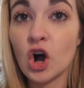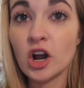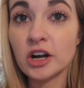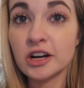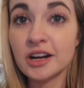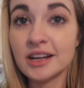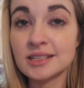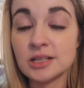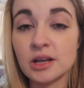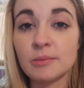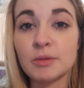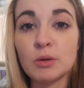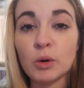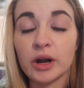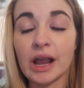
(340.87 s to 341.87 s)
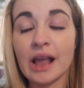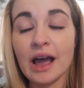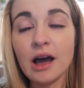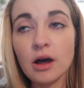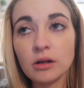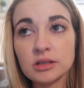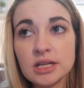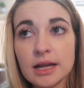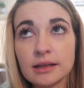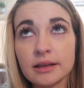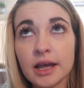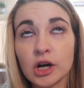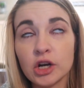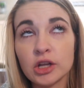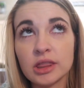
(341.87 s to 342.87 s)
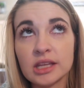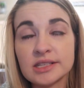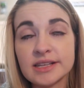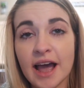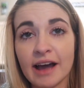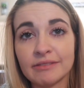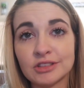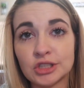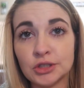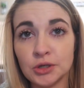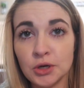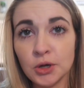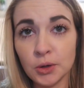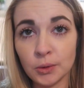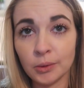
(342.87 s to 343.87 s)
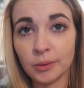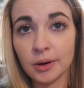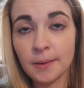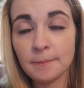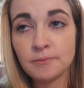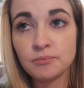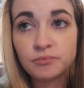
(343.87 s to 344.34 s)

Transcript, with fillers: Connor is gonna be working out later this afternoon,